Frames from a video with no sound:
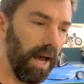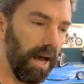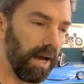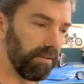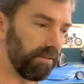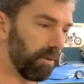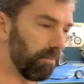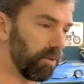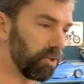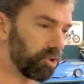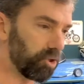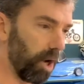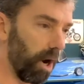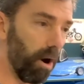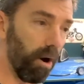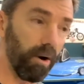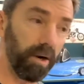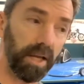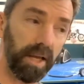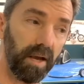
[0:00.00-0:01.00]
The
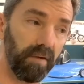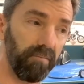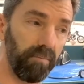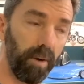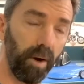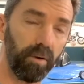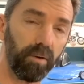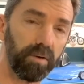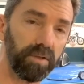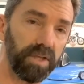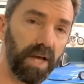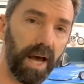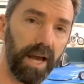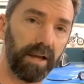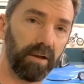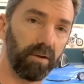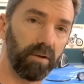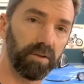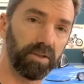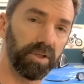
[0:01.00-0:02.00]
majority of
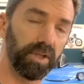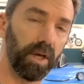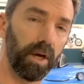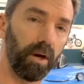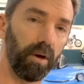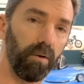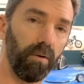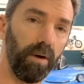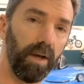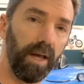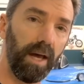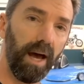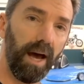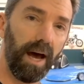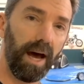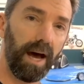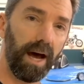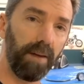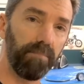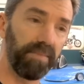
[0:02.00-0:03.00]
motorcycles, though,
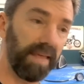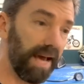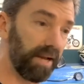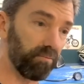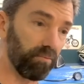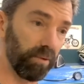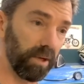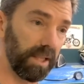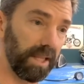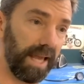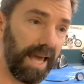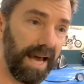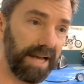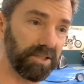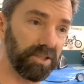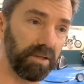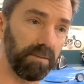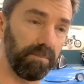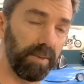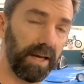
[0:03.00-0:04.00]
that really
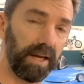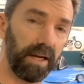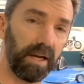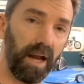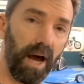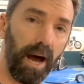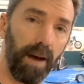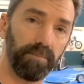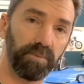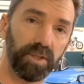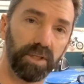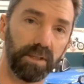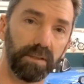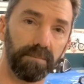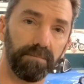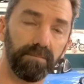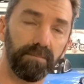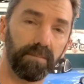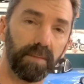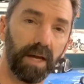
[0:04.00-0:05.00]
hasn't been an
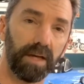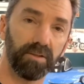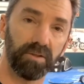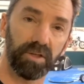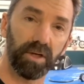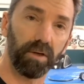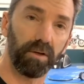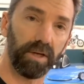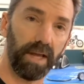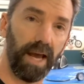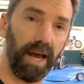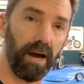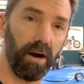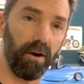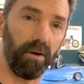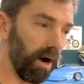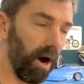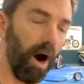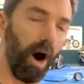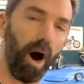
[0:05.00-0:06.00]
option until now.